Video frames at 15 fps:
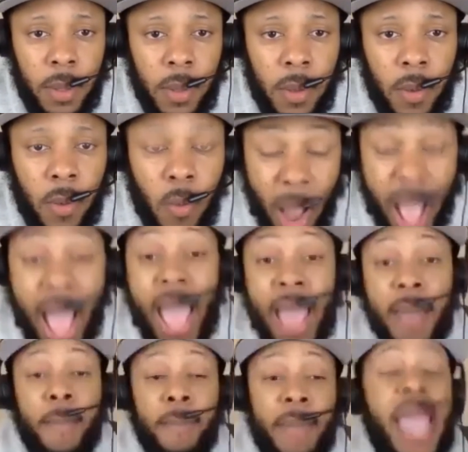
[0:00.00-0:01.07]
Why?
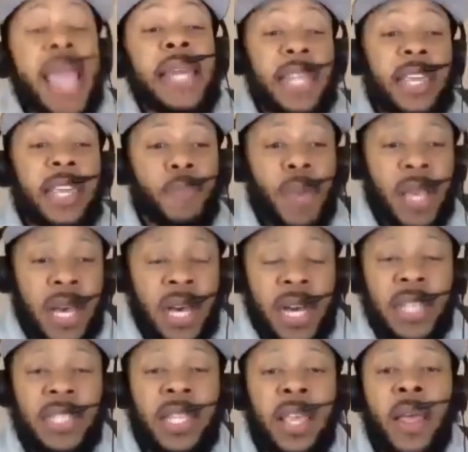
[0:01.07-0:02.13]
Mainly
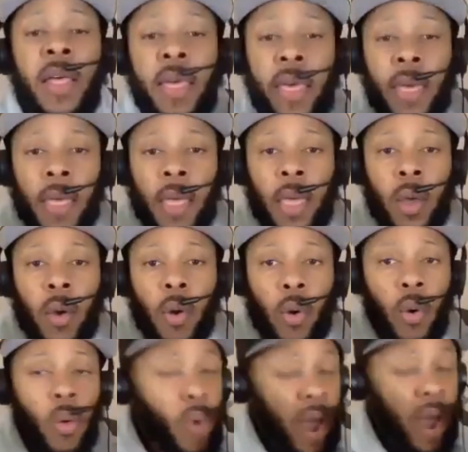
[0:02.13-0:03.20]
because
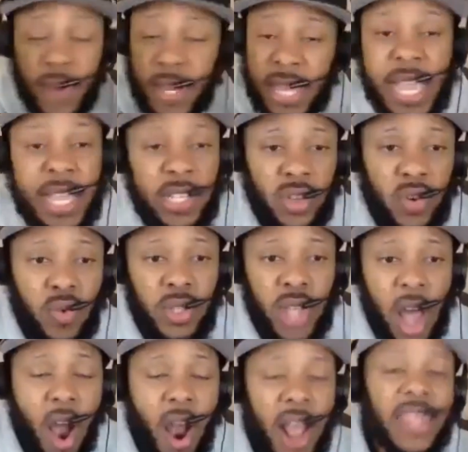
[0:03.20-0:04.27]
whoever these dudes
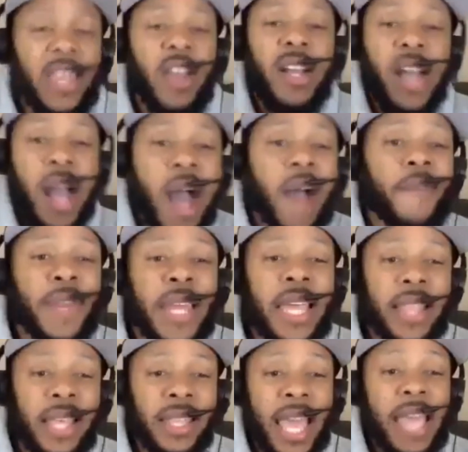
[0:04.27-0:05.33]
are, they're
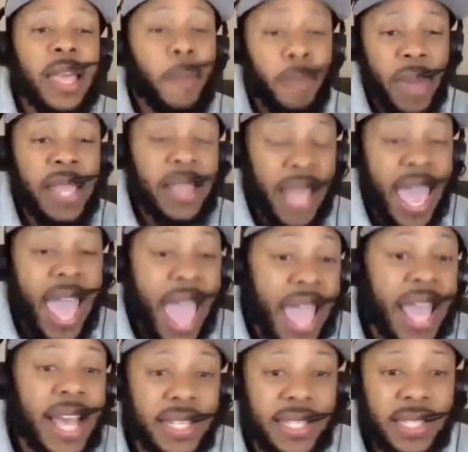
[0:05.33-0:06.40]
confident that they could beat
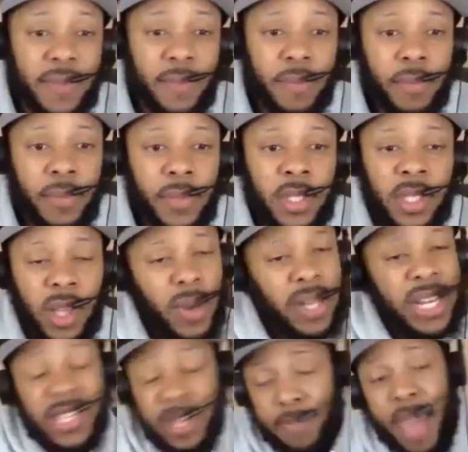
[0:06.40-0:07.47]
their ass. So it
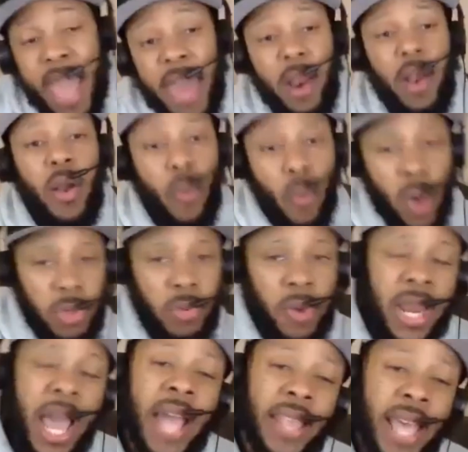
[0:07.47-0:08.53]
doesn't matter whether or
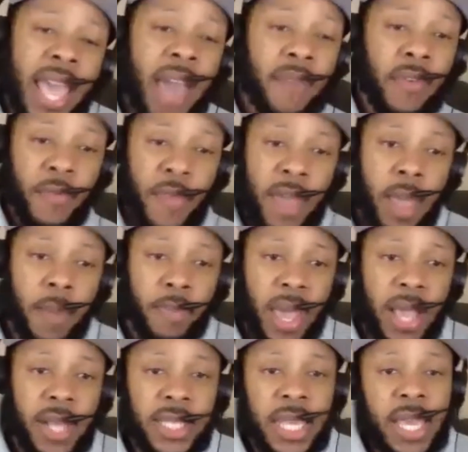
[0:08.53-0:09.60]
not they have a fan
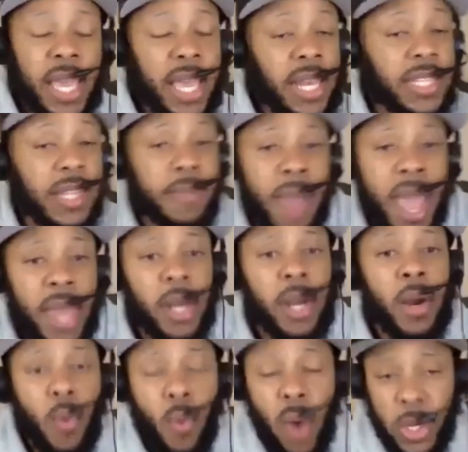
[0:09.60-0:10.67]
base. It doesn't matter
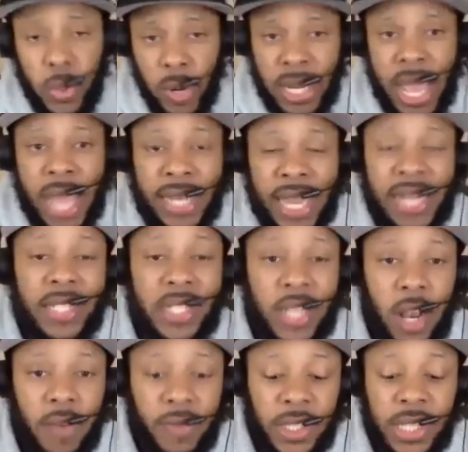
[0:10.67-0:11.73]
whether or not they
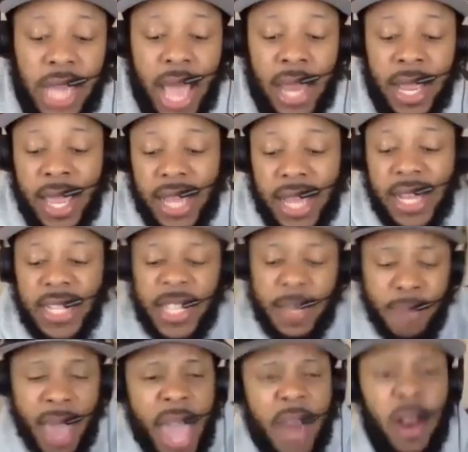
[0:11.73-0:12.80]
deserve a shot. It doesn't
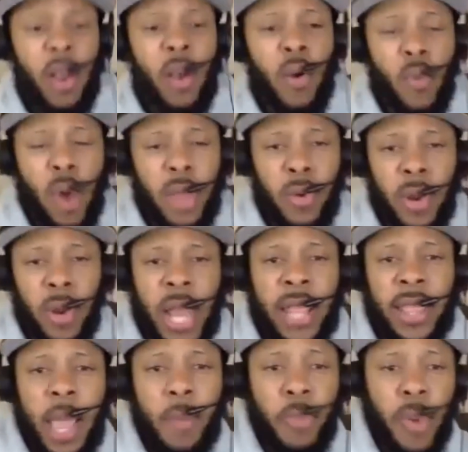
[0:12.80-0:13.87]
matter whether or not
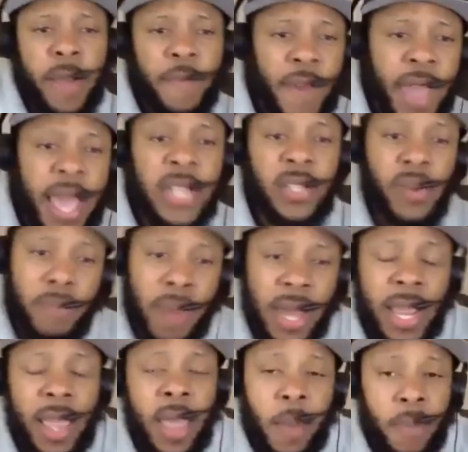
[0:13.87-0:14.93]
they bring fans or
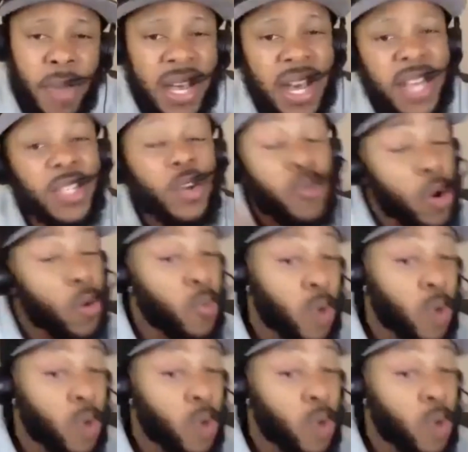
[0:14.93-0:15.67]
money, because I can